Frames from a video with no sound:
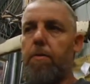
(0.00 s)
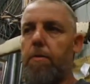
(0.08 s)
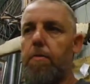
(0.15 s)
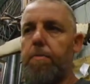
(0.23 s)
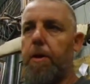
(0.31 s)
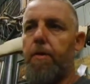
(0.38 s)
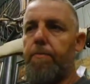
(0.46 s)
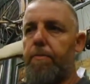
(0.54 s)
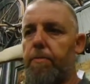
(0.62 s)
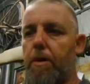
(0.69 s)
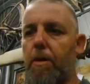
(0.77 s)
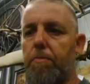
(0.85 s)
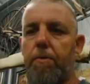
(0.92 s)
apart for a
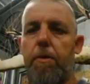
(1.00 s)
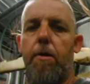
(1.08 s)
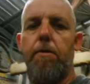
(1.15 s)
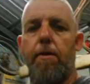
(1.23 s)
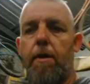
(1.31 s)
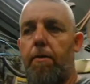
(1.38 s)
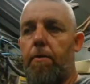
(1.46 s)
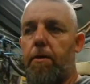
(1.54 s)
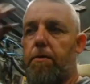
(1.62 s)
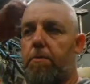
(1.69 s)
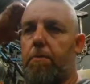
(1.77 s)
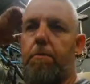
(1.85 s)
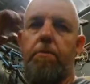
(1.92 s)
couple of years now, and
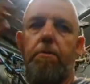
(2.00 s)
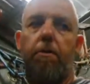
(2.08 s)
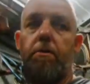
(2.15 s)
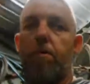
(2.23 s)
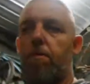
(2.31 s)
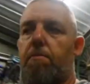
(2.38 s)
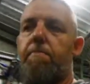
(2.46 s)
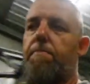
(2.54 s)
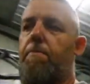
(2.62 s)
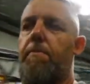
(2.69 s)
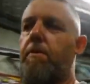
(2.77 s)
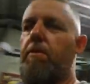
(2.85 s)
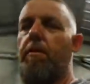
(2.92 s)
I just,
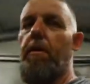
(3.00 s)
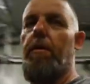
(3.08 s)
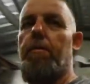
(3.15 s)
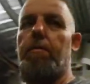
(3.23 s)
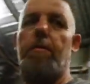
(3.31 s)
yeah,